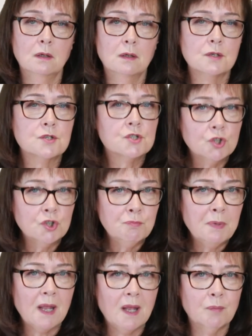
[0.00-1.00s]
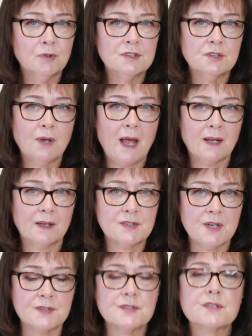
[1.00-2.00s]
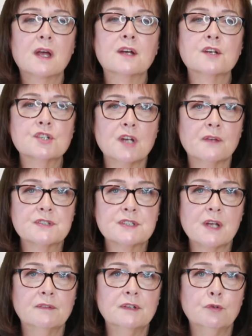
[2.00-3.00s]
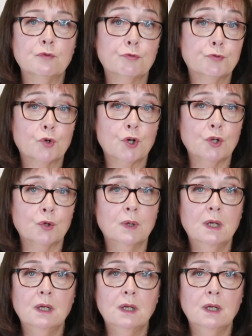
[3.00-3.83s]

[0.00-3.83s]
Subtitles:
should be able to access a chef's oven for you.